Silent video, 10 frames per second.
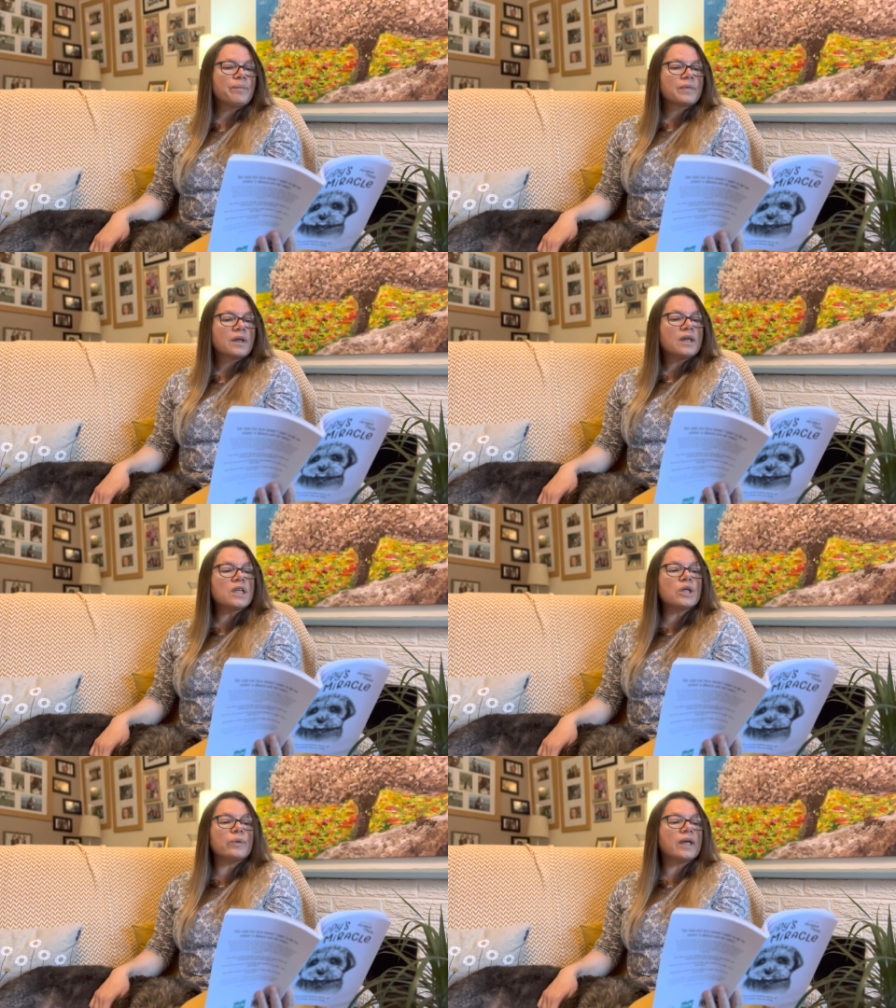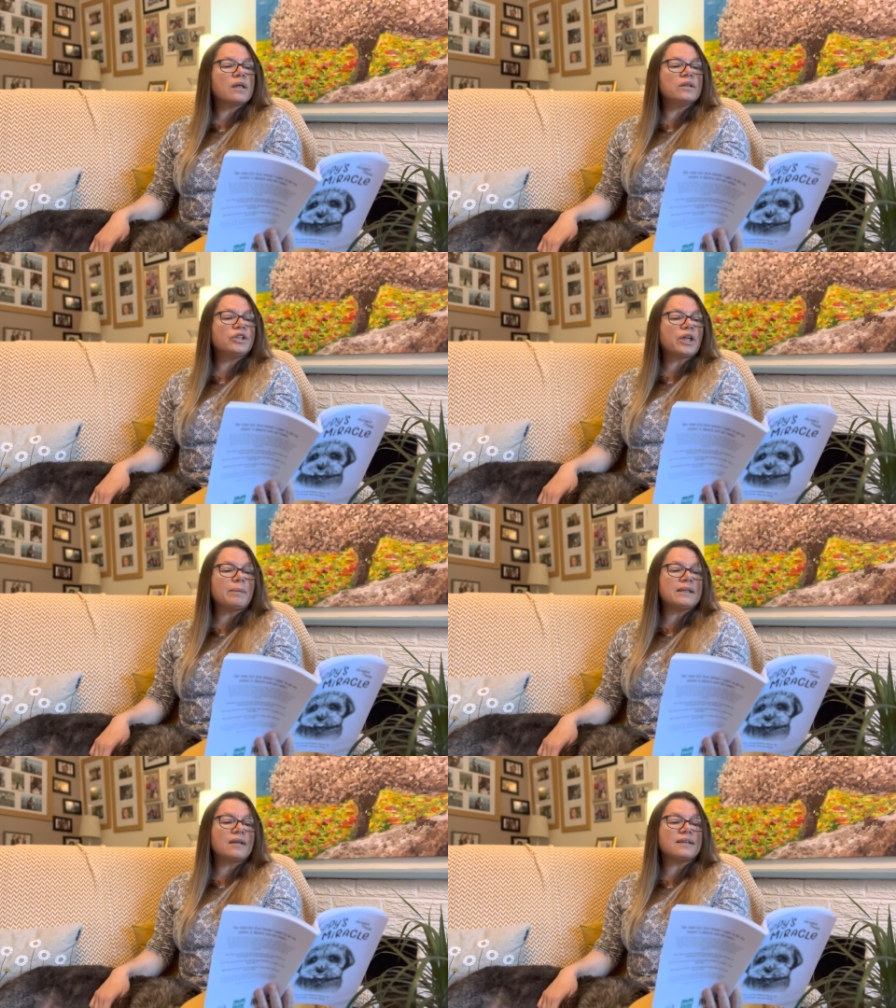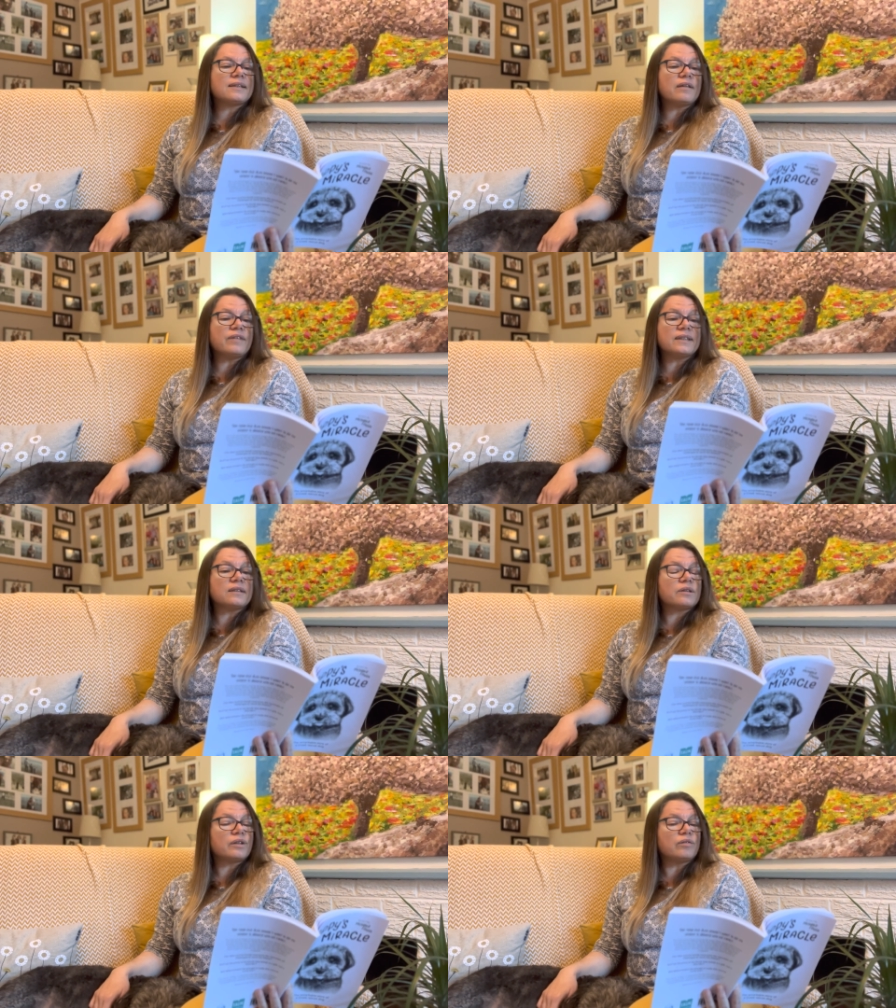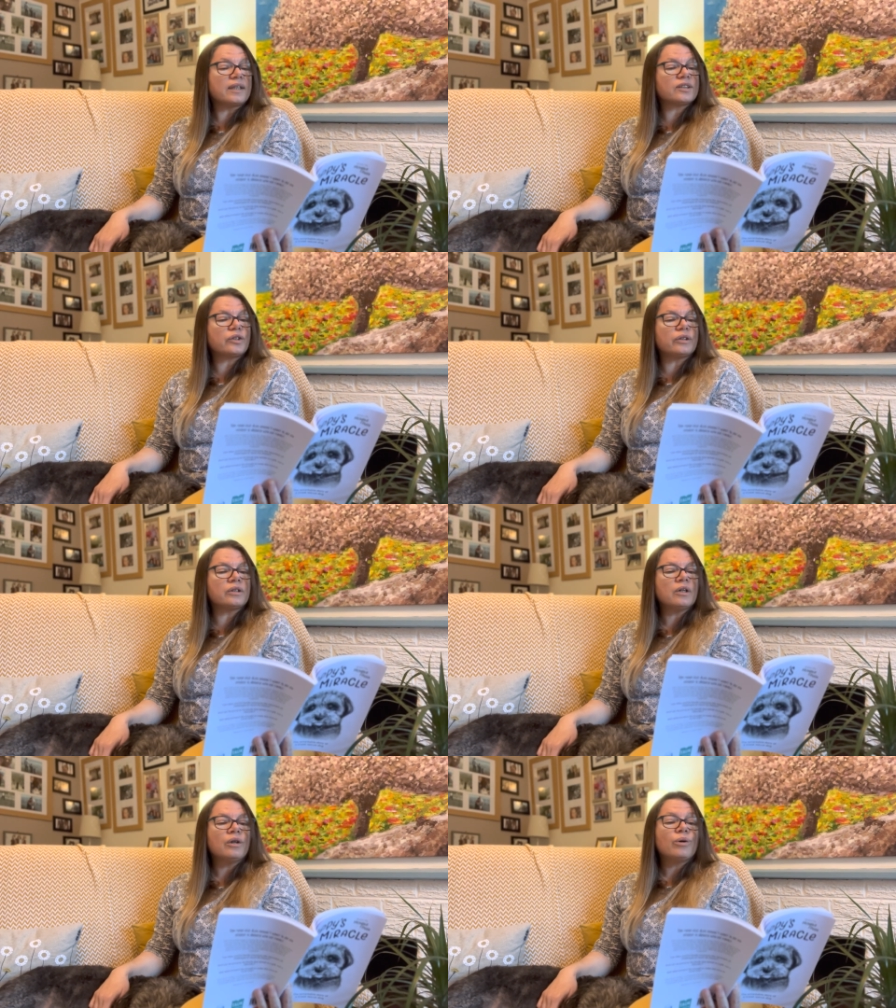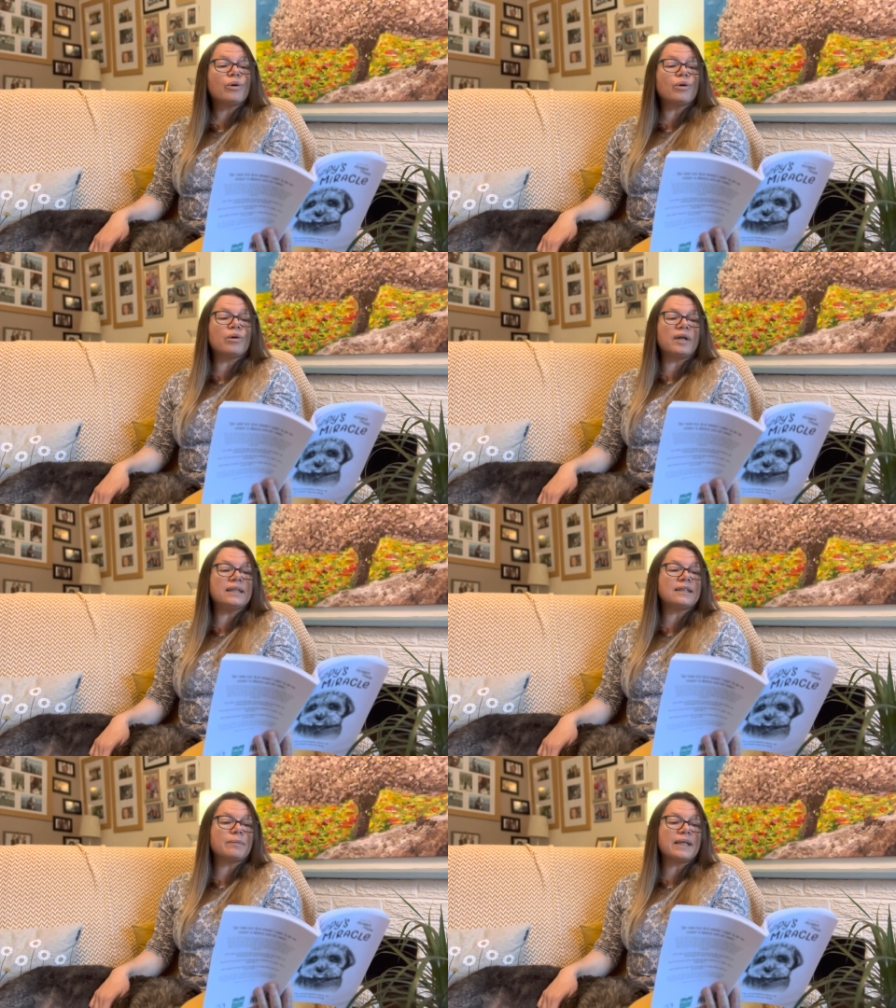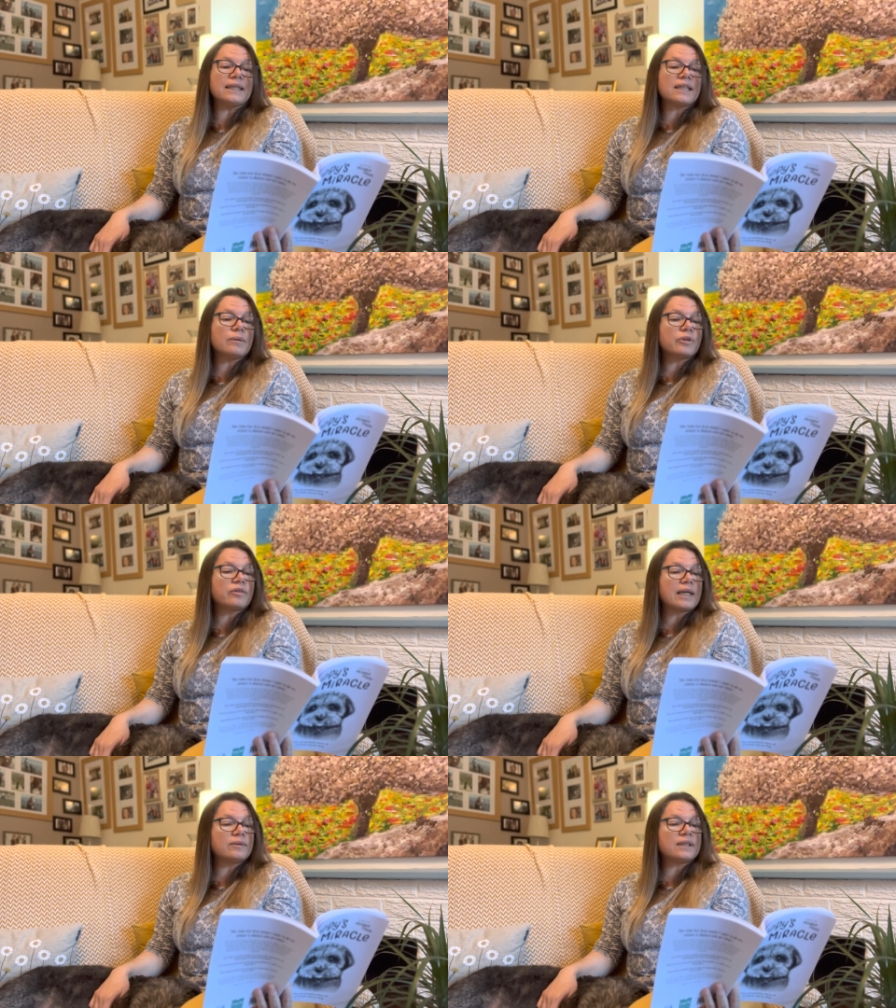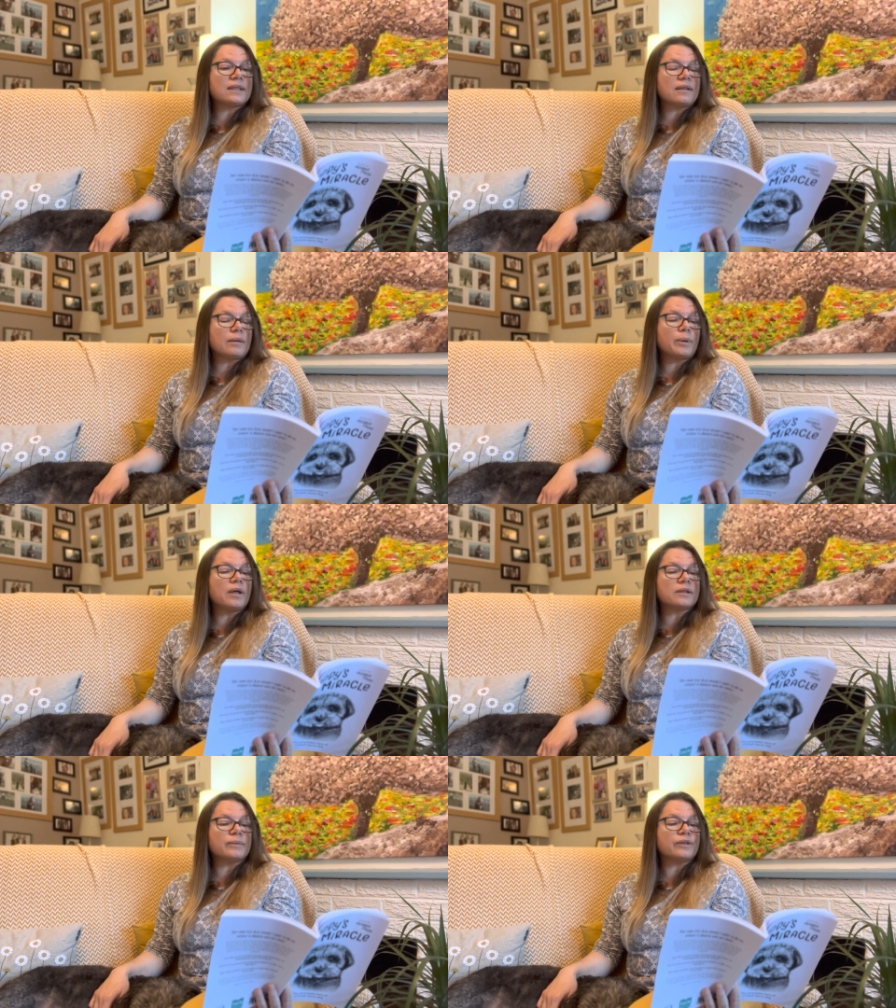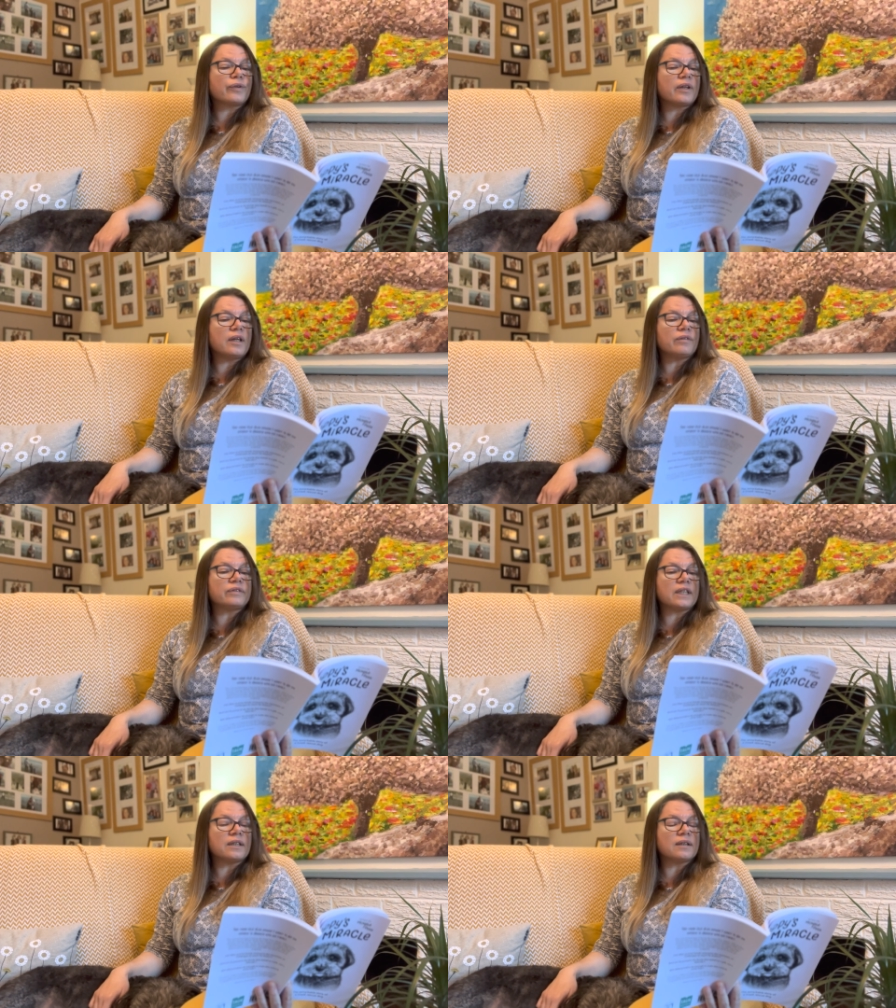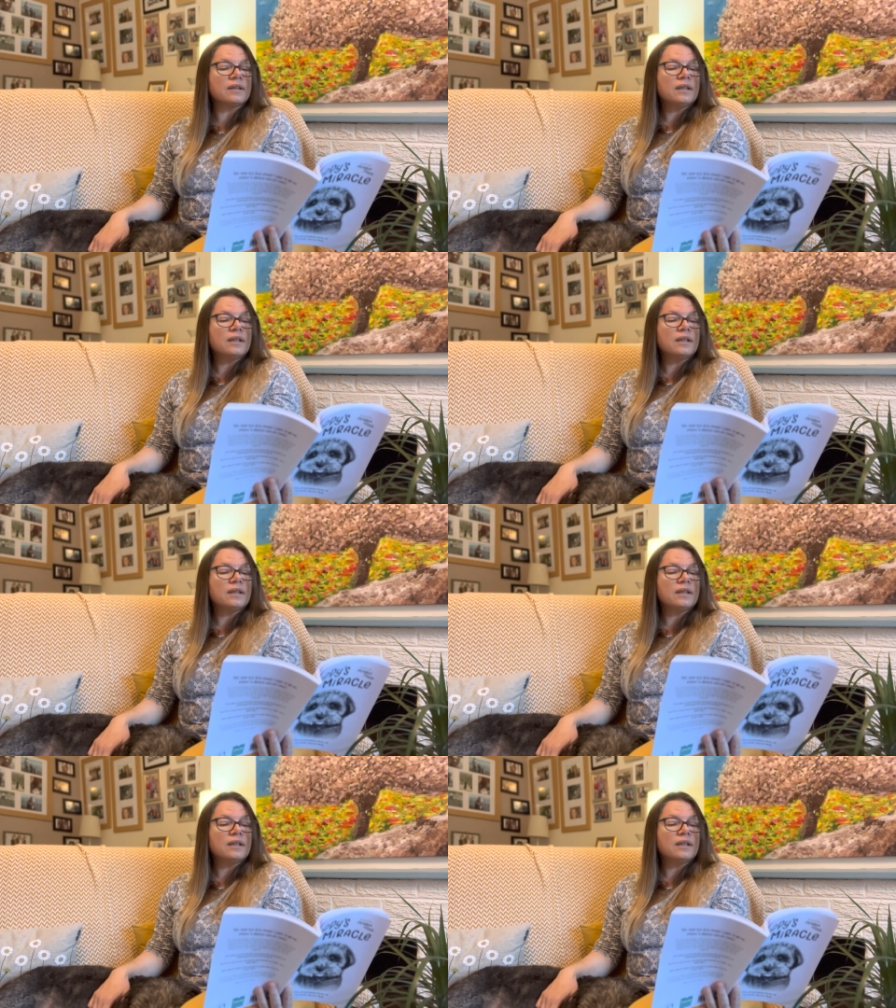He knew he could jeopardize their visit to the restaurant or end up getting him grounded at the apartment for the evening.